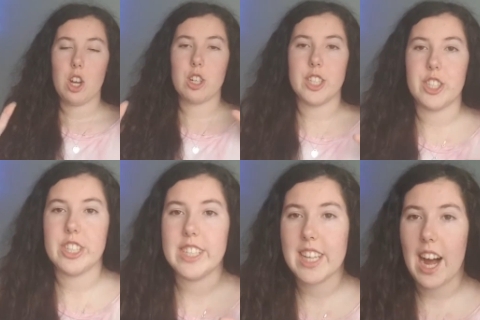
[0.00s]

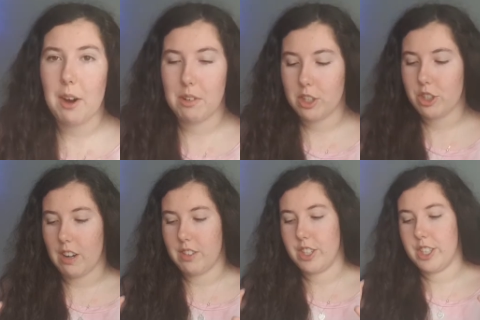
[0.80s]
countries that I want to
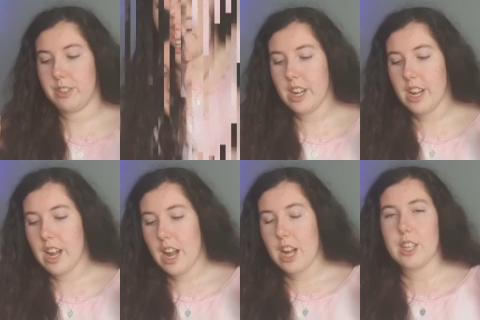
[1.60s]
travel to.
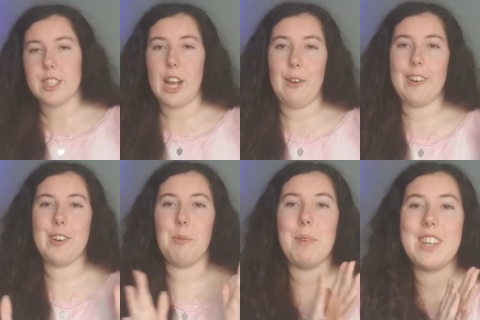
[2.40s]
So
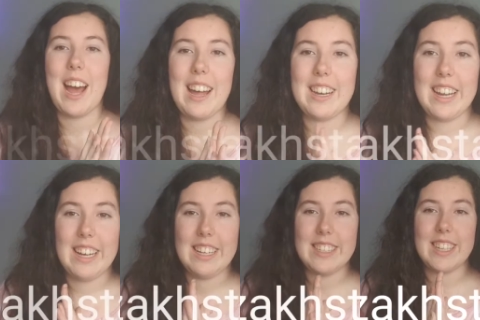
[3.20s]
number 10
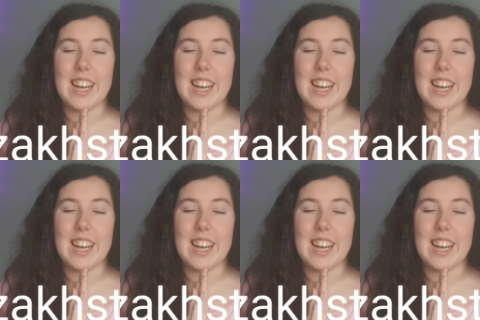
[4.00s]
is